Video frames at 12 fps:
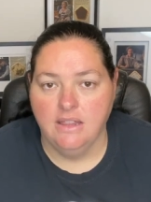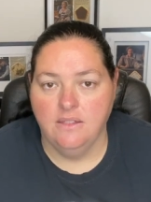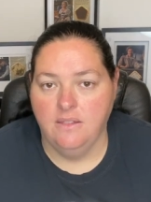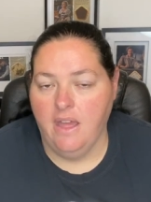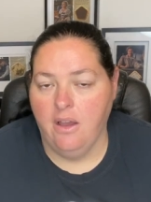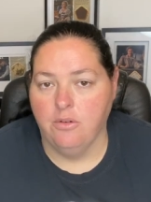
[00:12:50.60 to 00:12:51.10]

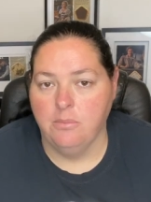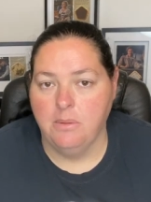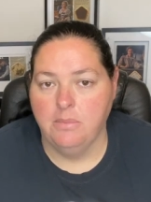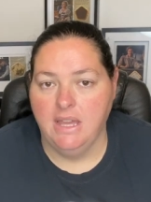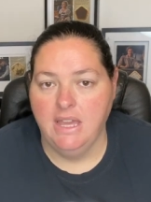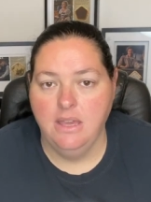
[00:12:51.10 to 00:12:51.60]
Now
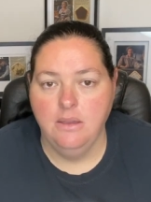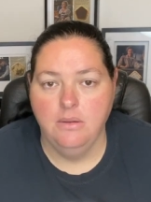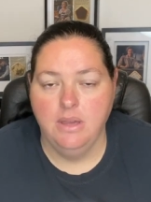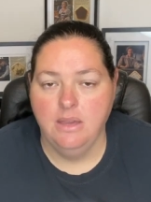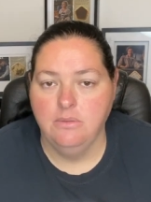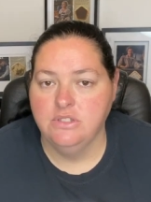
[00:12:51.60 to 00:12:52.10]
remember,
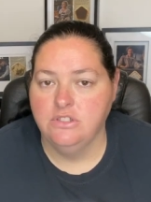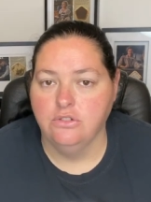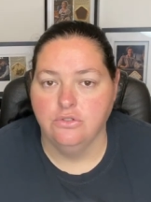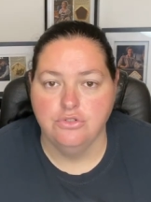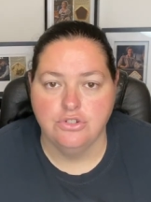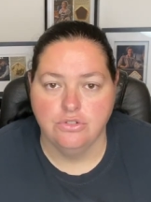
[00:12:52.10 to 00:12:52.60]
he, he was
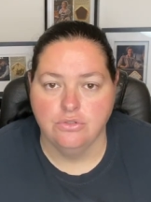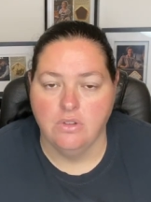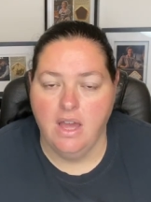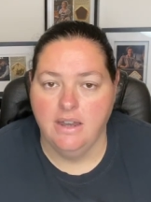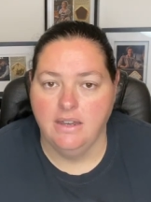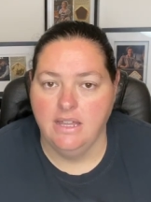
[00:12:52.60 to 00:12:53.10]

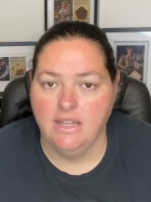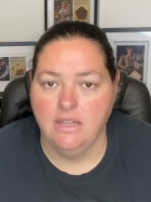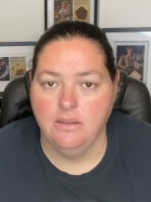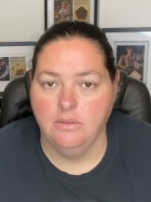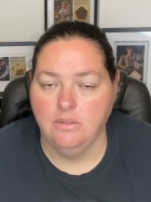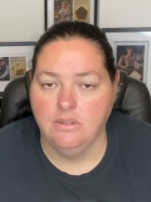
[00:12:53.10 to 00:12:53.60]
delusional and
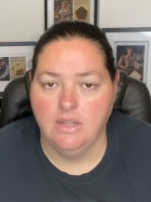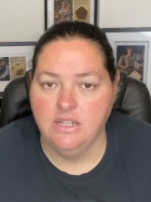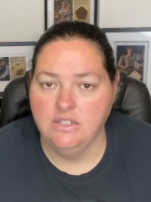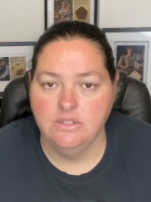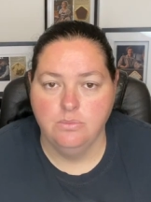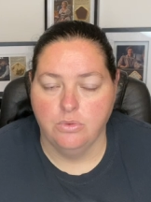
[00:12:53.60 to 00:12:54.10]
he, he
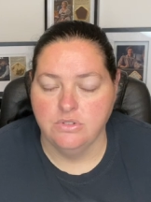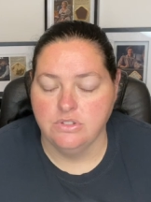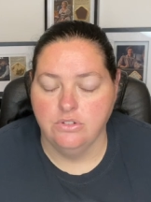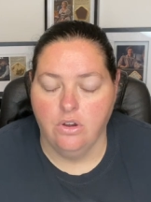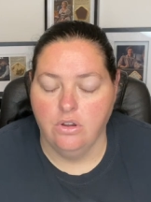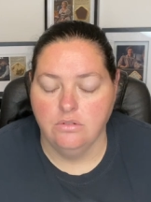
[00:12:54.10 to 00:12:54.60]
just was
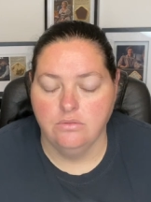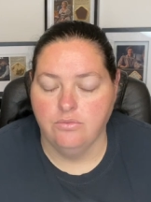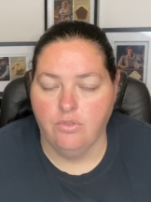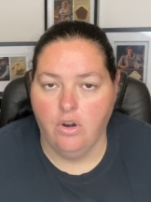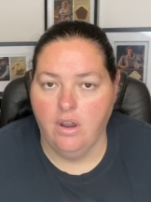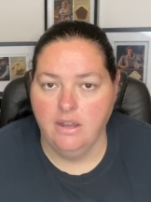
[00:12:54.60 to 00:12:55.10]
not
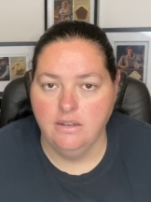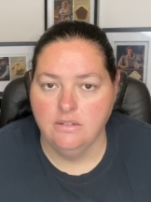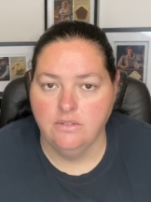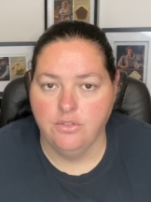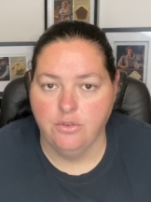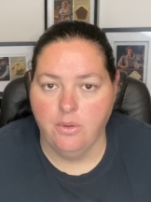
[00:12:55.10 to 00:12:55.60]
right
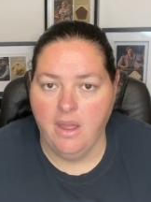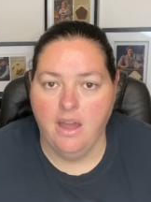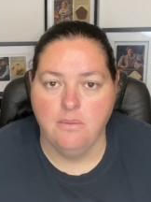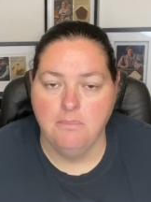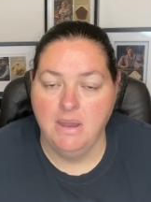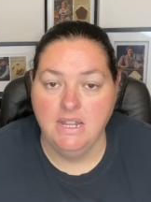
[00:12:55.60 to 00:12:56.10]

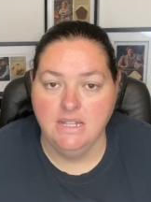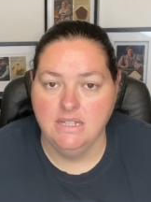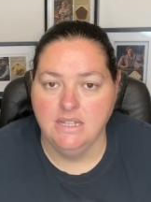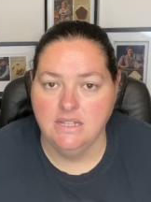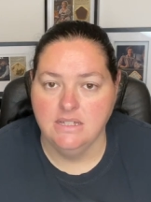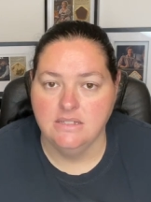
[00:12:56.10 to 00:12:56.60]
throughout many
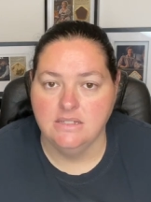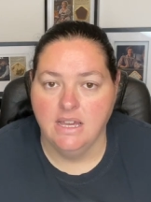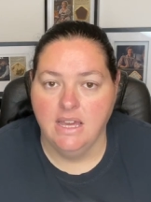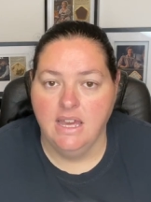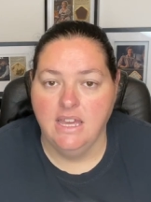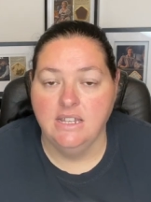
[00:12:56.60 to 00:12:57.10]
years.
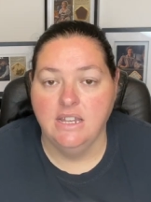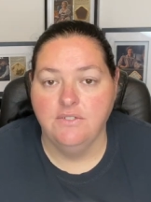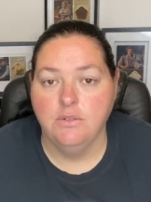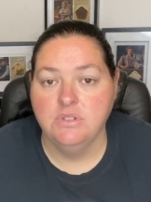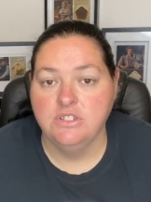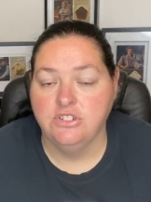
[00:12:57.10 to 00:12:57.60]
He
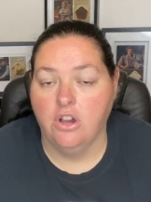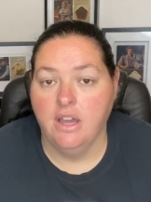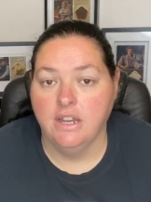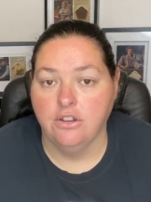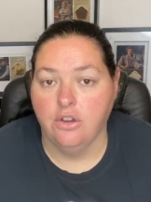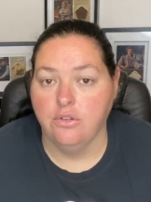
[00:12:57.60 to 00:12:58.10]
never was
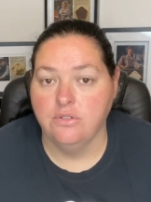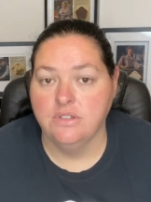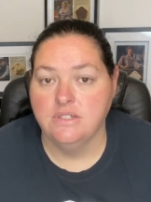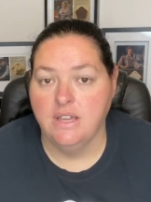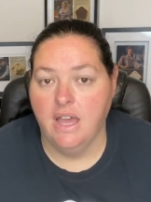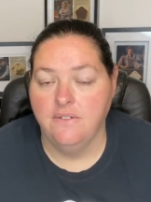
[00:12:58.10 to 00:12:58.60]

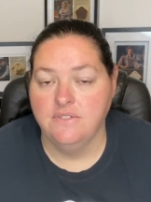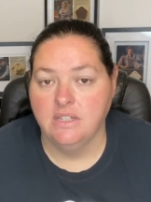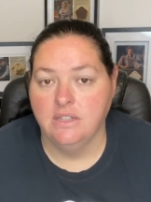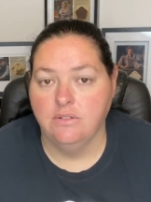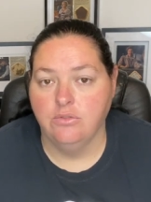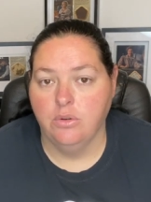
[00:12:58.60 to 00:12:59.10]
diagnosed to have
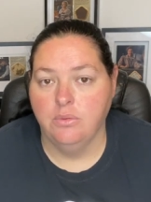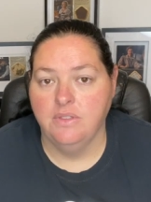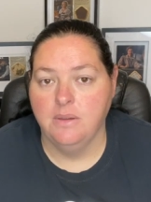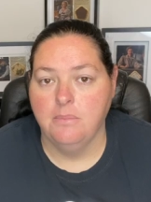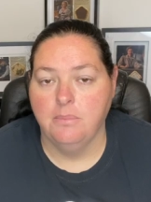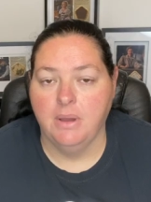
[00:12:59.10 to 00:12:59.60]
something wrong
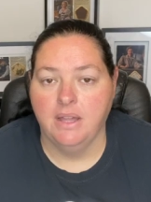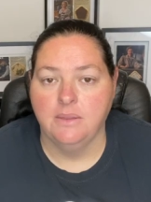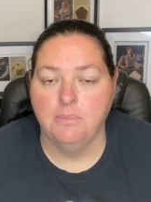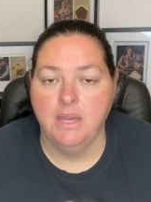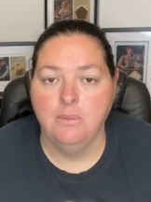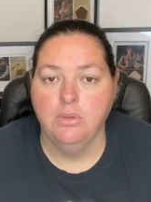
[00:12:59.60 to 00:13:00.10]
with him, but
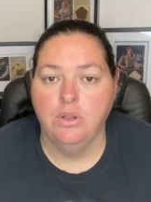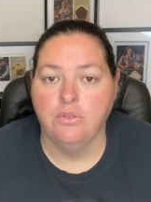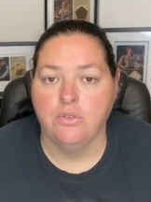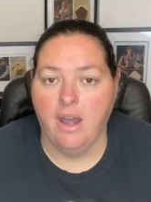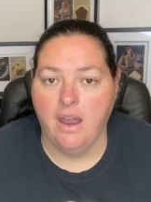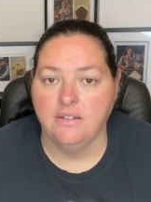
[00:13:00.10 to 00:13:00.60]
the people
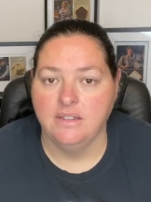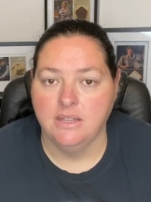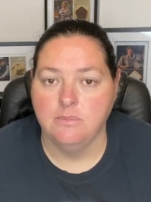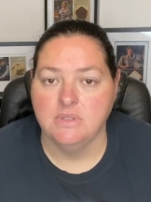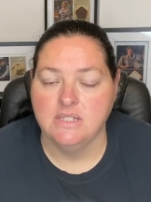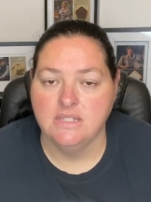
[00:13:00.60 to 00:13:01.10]
around
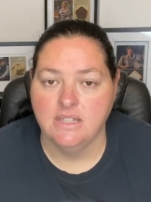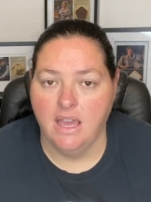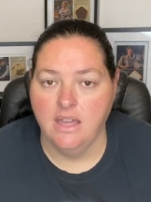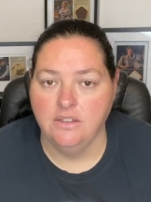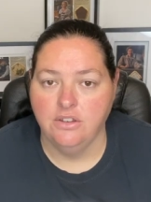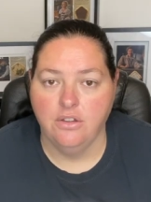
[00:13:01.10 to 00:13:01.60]
him
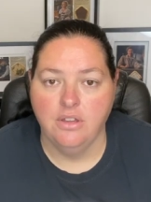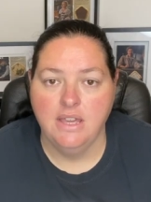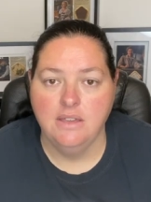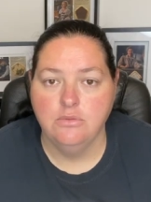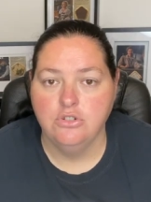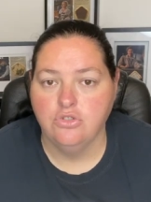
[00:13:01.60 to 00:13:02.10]
said, you know,
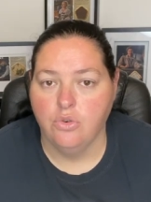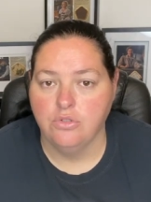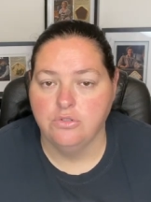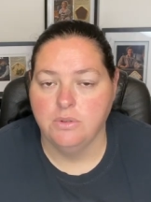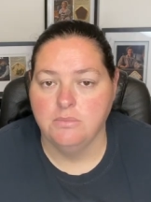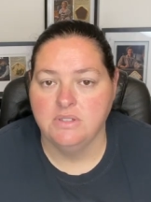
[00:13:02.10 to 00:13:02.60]
he would
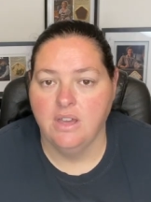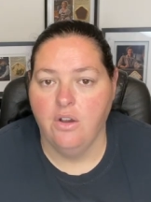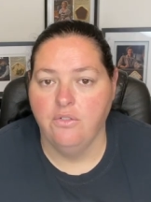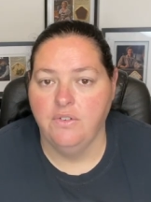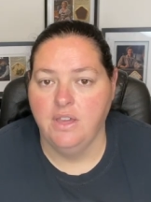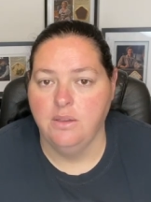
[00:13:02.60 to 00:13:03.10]
talk to
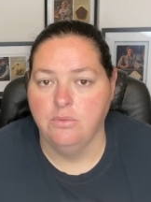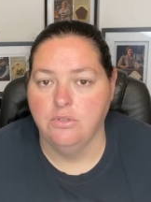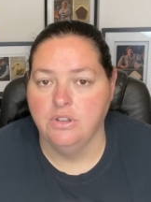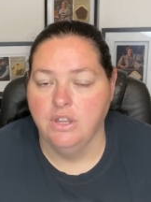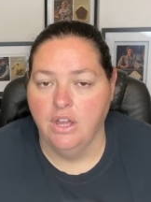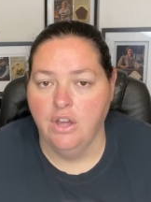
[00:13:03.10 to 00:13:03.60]
himself, he
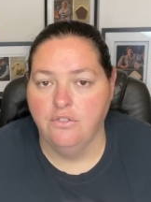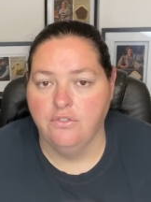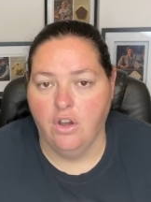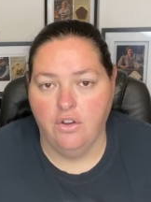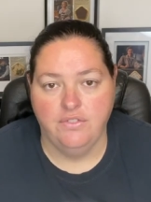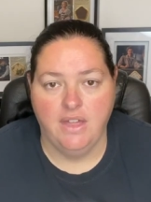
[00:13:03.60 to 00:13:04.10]
would
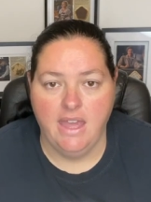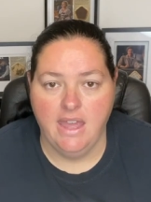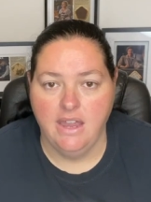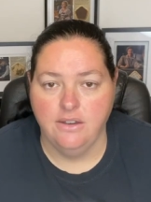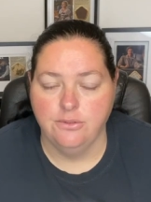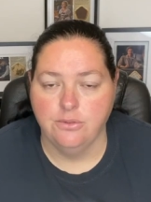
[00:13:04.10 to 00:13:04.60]
fly off the
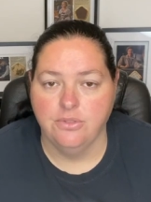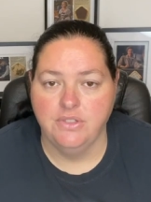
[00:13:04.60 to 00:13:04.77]
handle,